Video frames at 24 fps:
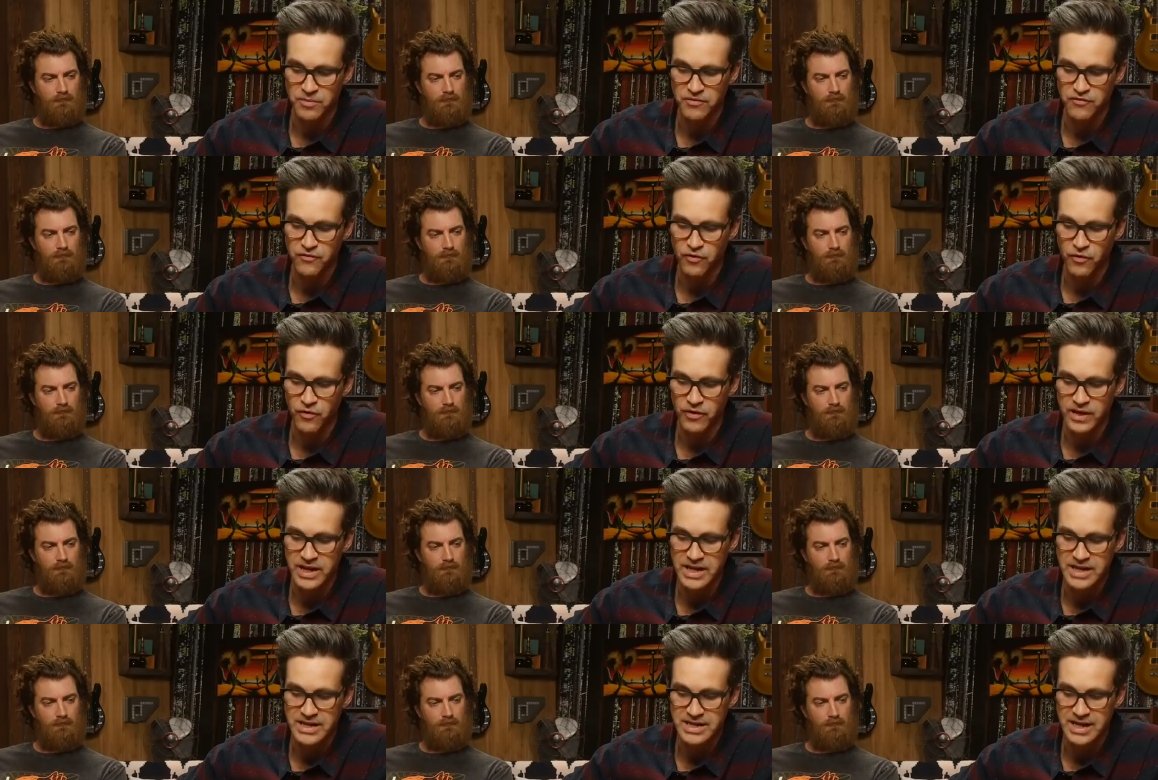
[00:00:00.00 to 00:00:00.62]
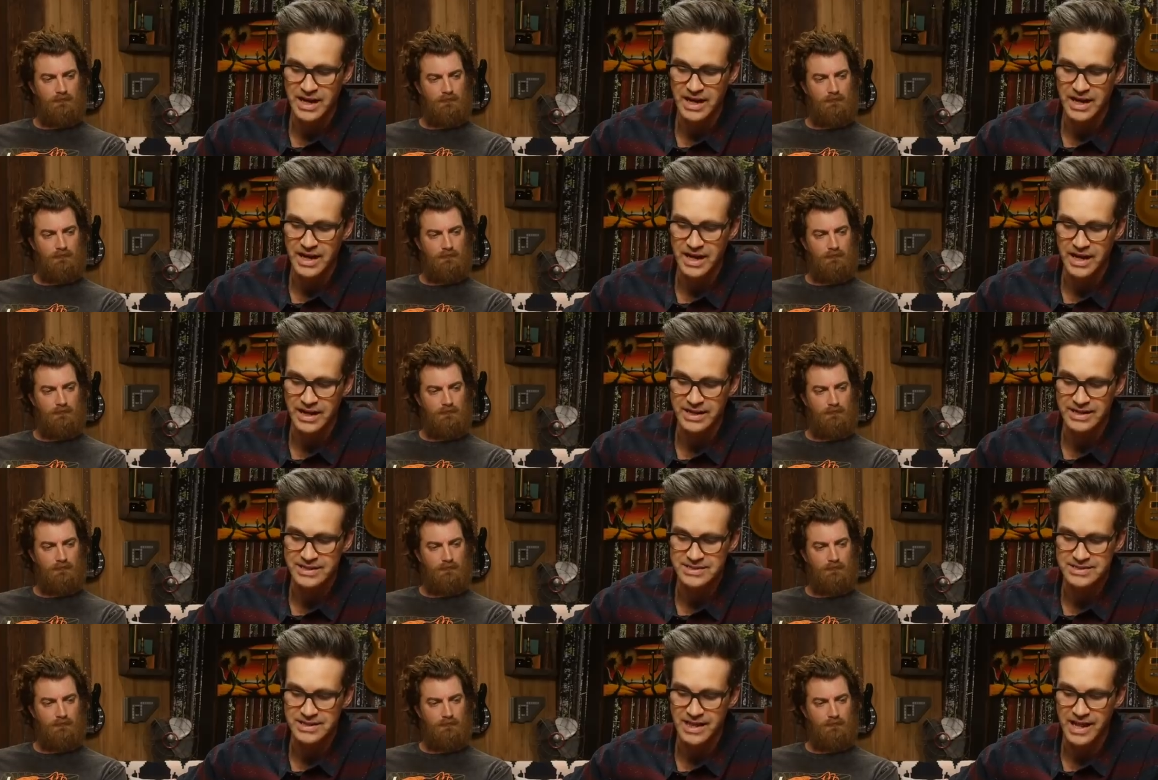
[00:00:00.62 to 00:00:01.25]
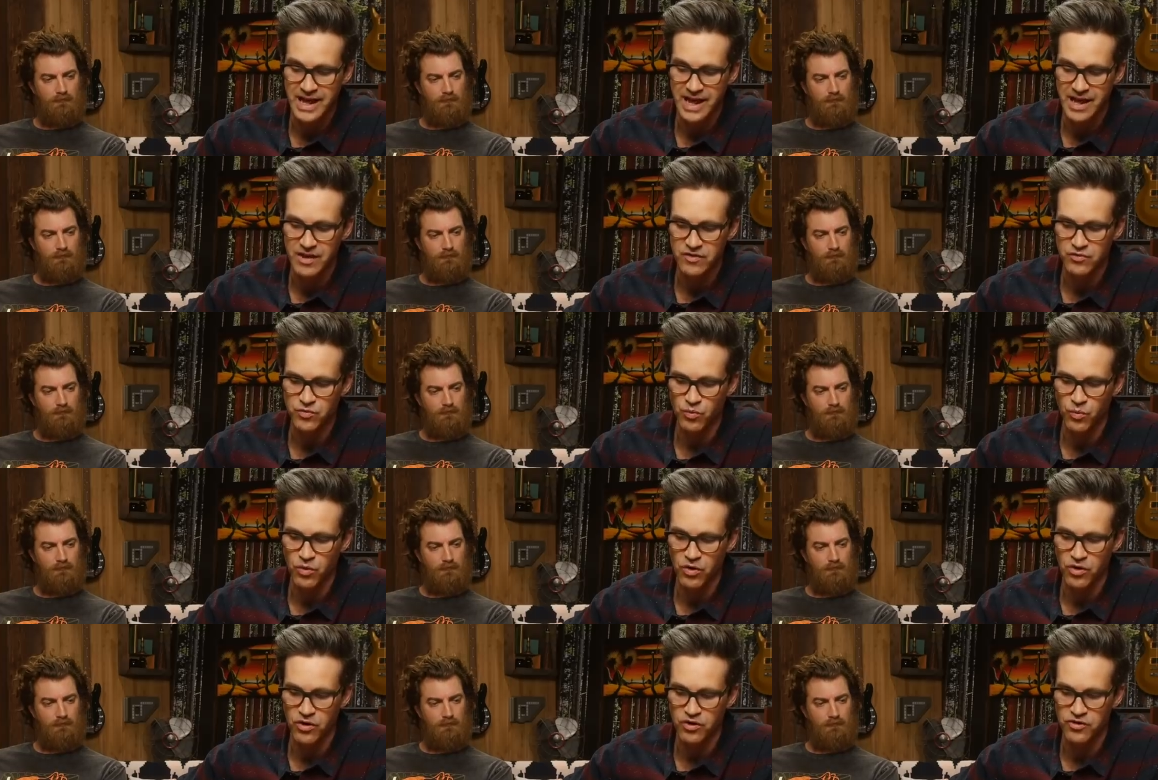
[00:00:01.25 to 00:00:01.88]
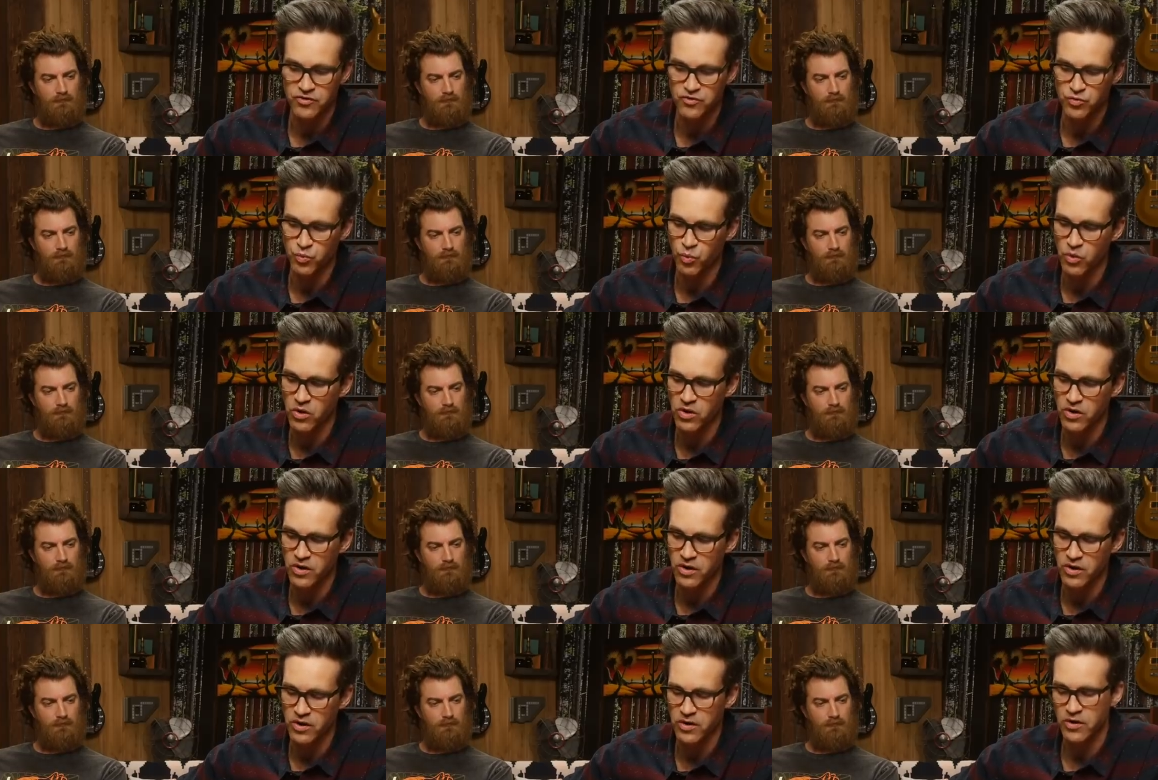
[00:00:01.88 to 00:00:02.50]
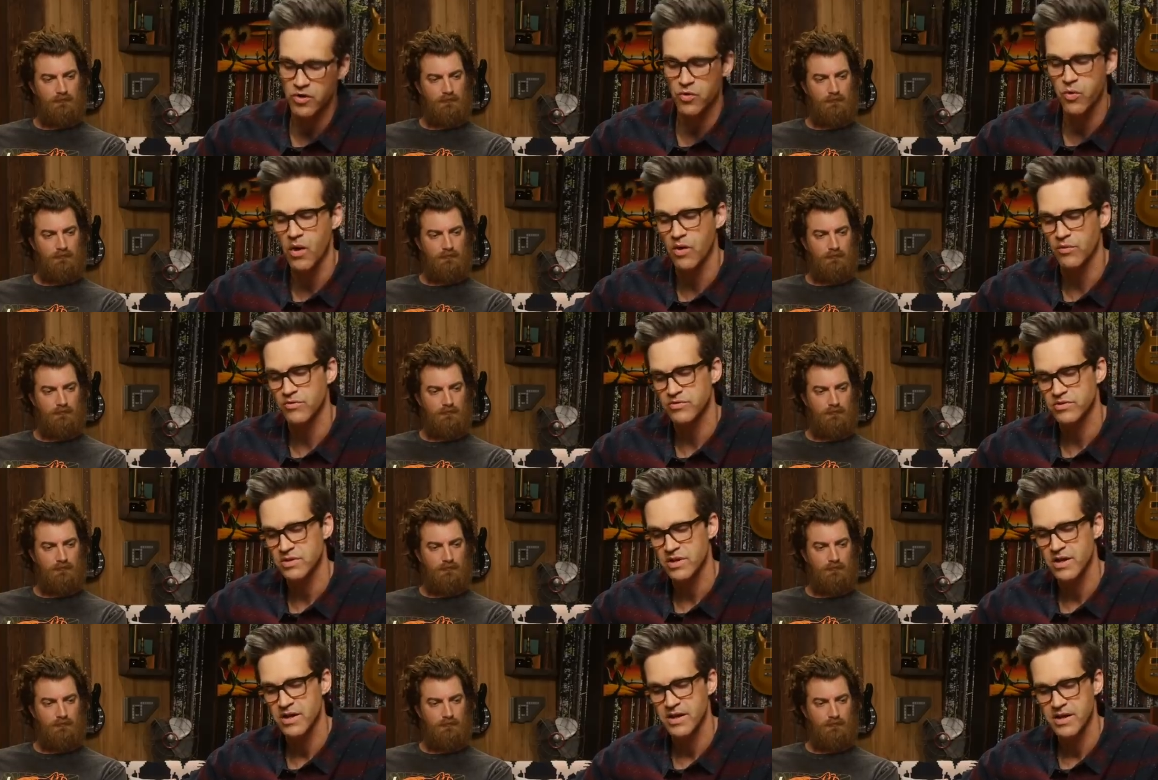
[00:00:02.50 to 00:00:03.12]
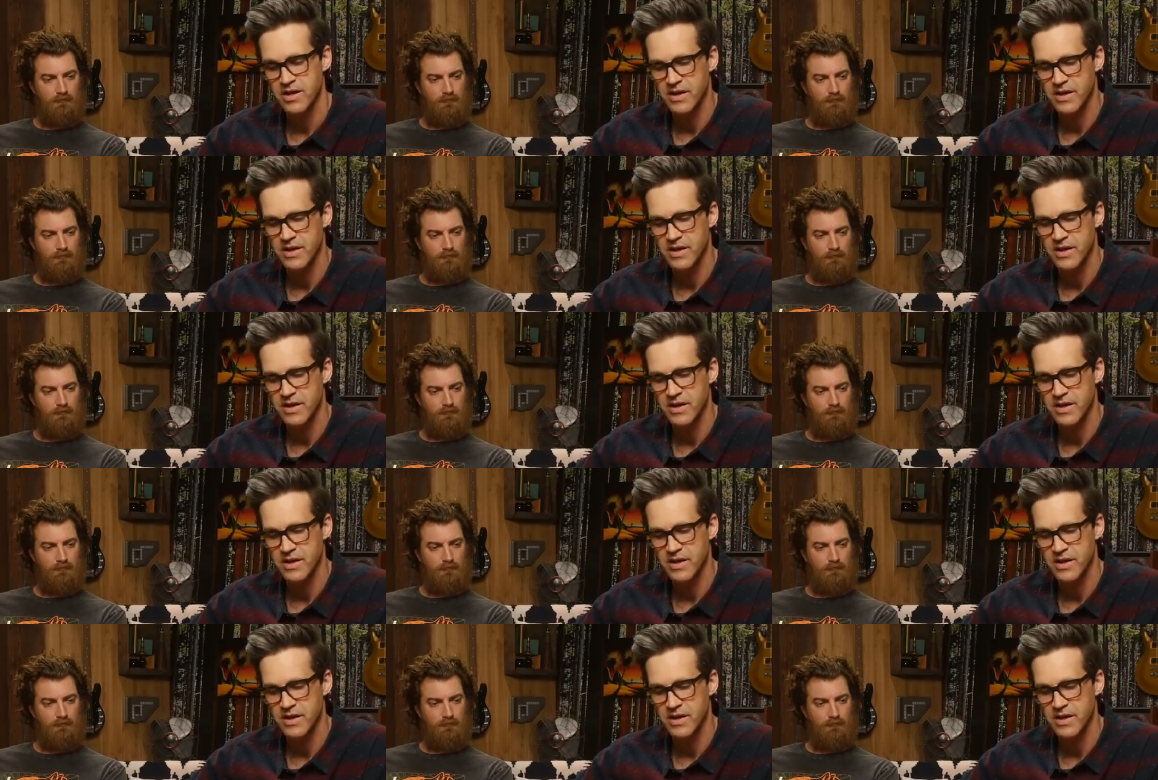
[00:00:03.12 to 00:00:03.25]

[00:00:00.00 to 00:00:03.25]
Speaker 1: and before he died, his last words were, quote,